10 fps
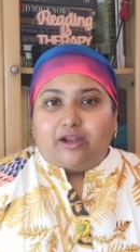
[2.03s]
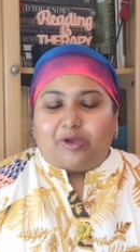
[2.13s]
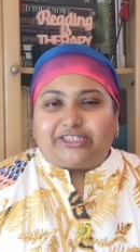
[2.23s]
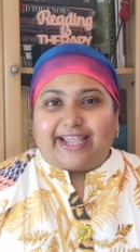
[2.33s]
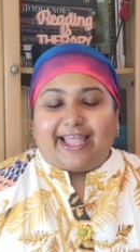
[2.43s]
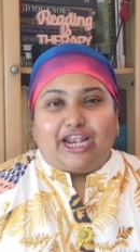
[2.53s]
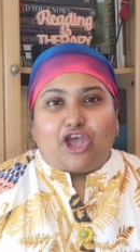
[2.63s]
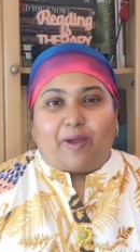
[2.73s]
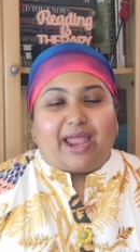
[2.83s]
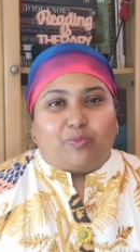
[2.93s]
Namaste,
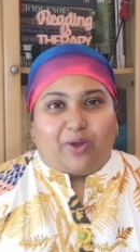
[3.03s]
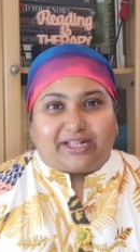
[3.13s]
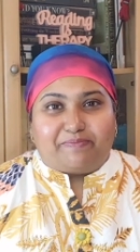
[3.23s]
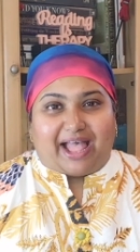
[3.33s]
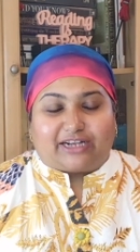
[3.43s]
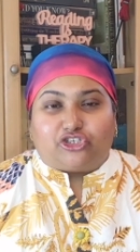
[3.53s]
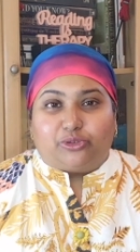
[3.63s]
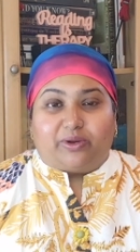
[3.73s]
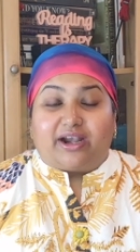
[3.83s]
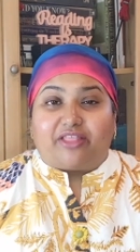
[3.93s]
hello, and welcome back
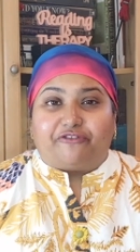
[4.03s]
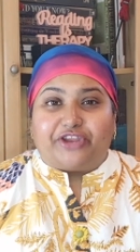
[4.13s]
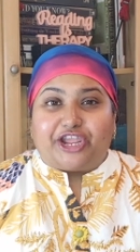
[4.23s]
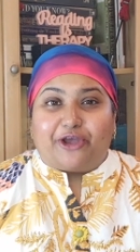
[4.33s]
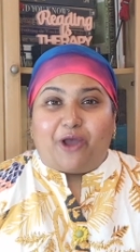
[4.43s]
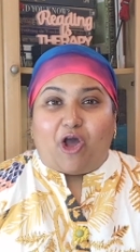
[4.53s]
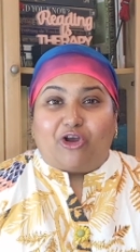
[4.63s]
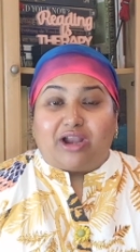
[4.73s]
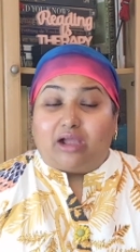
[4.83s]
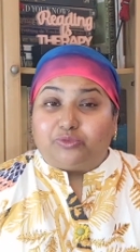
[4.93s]
to another video
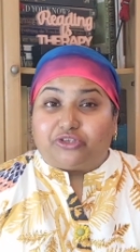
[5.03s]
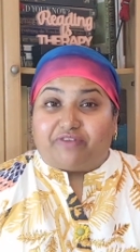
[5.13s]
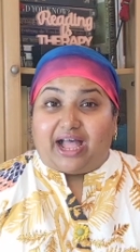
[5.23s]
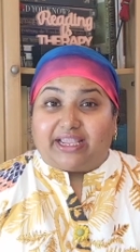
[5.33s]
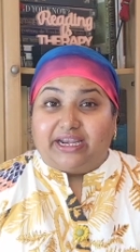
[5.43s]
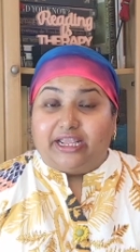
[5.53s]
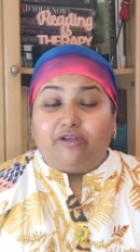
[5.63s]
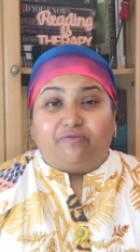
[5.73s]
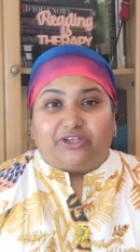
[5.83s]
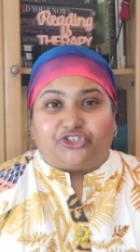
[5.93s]
on
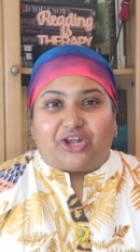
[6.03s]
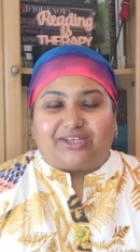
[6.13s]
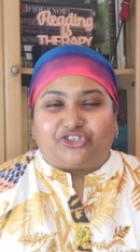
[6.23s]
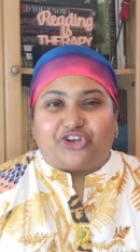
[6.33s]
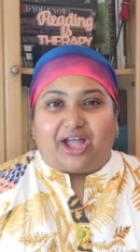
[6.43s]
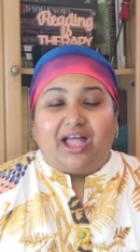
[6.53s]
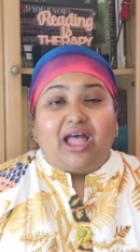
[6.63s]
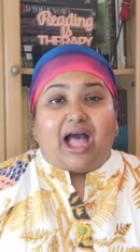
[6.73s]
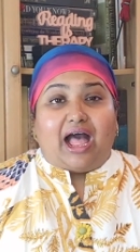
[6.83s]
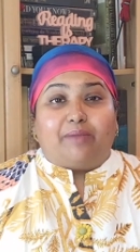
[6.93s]
Hamsavahini Vajraasthra.
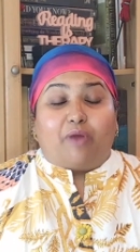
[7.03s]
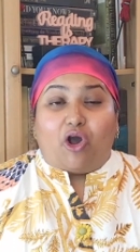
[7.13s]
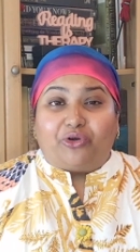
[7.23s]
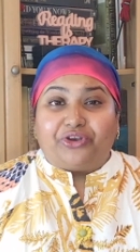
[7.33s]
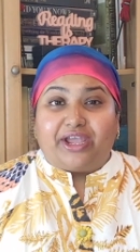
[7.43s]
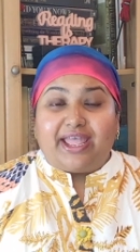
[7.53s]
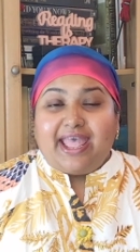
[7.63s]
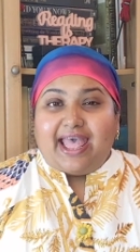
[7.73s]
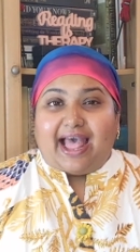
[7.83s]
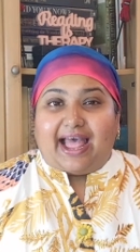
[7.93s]
I'm Awhona,
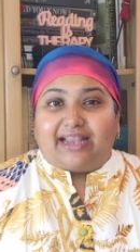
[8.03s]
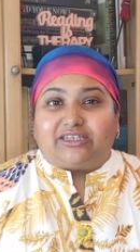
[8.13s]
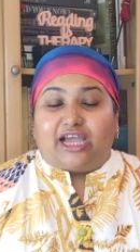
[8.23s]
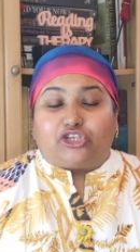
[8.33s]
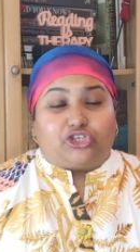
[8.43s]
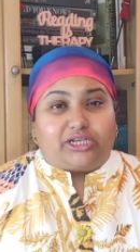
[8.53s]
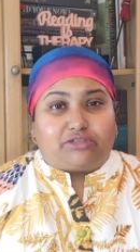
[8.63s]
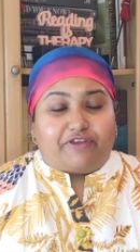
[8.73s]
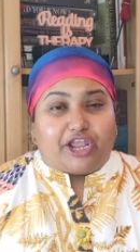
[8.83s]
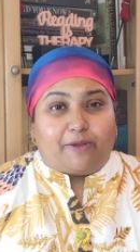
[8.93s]
and
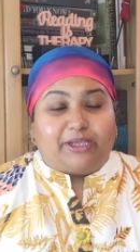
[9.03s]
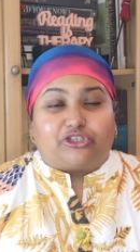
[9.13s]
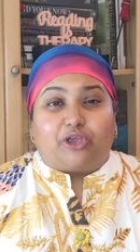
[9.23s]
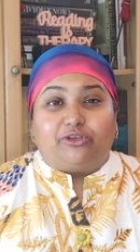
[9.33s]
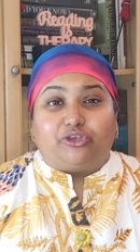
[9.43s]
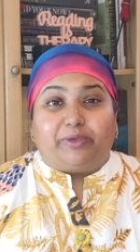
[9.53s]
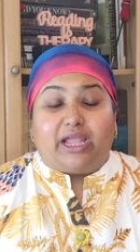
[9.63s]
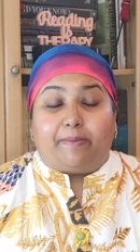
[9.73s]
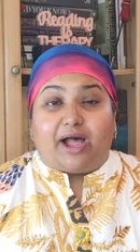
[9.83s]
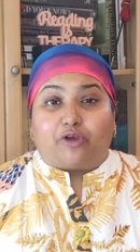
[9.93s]
today's video is going to
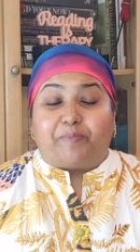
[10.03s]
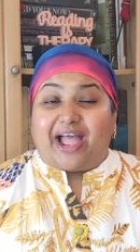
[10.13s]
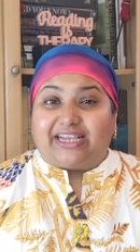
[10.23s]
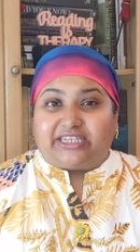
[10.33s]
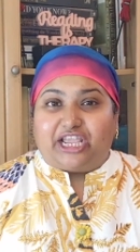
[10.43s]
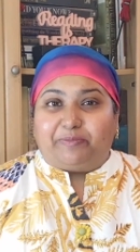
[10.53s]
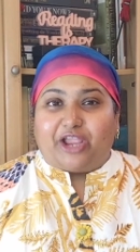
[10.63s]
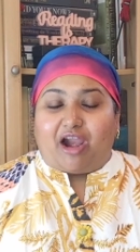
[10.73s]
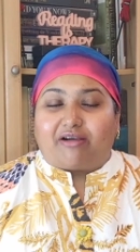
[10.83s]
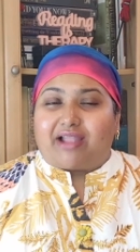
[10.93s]
be about my
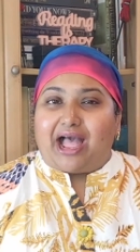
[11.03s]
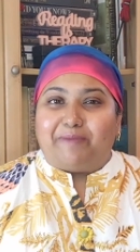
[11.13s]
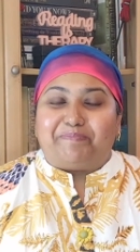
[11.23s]
TBR